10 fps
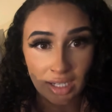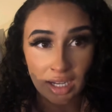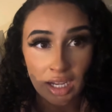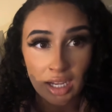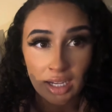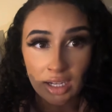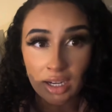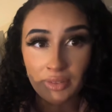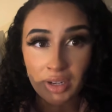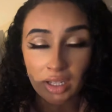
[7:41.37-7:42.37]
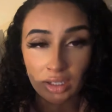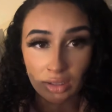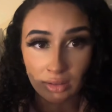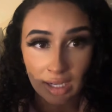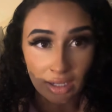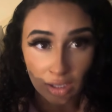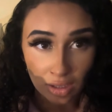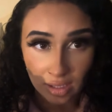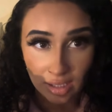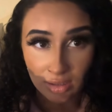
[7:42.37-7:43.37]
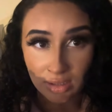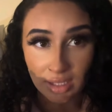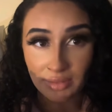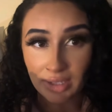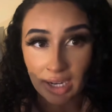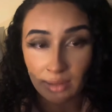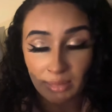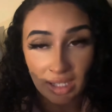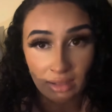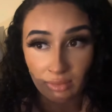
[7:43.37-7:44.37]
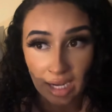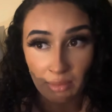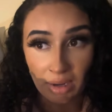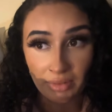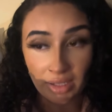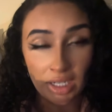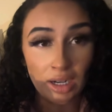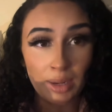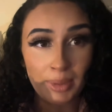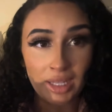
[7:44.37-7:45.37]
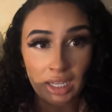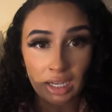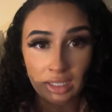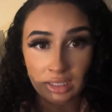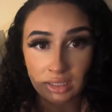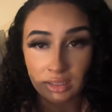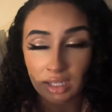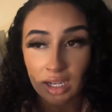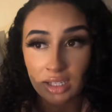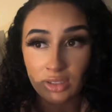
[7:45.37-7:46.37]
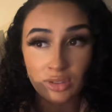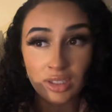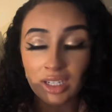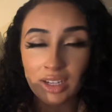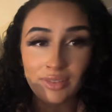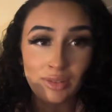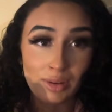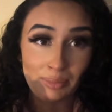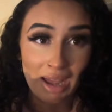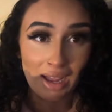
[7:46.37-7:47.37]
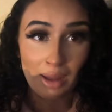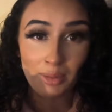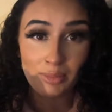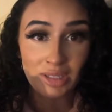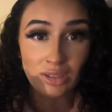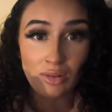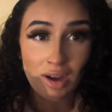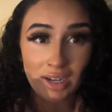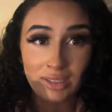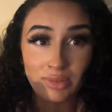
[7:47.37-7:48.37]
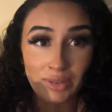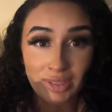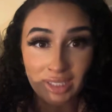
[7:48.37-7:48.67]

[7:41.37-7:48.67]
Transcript: Like he could have another like girl there. You shouldn't even care. Be like okay whatever. You know what I mean? Like it just you shouldn't even went back. I'm gonna be so honest. When it was